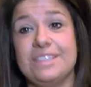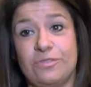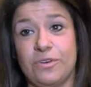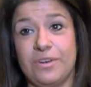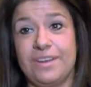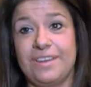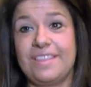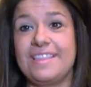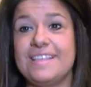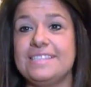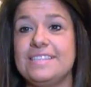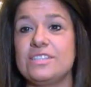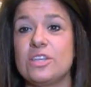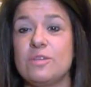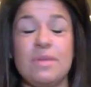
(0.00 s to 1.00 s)
different.
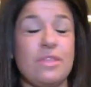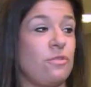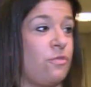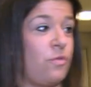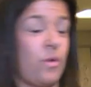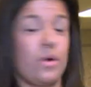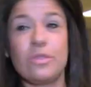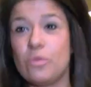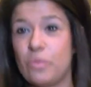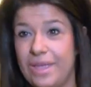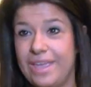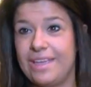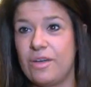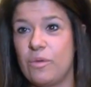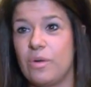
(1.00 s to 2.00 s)
This is going to be the fourth
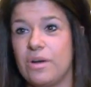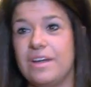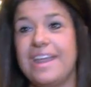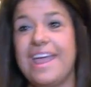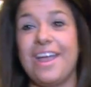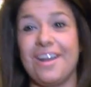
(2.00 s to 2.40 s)
week. We're in